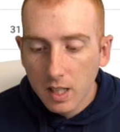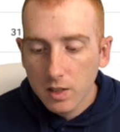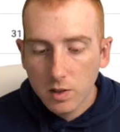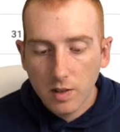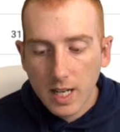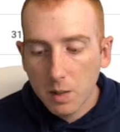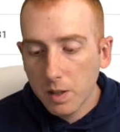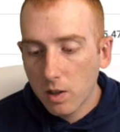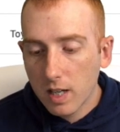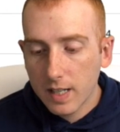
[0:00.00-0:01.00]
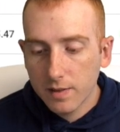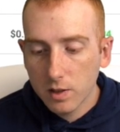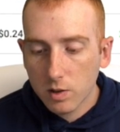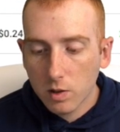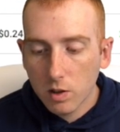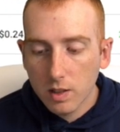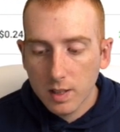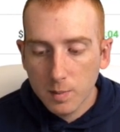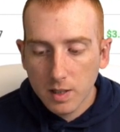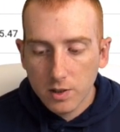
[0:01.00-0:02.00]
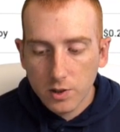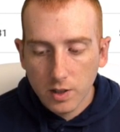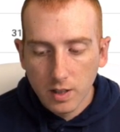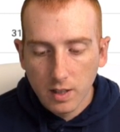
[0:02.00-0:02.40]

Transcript: So now we don't have to scroll as much.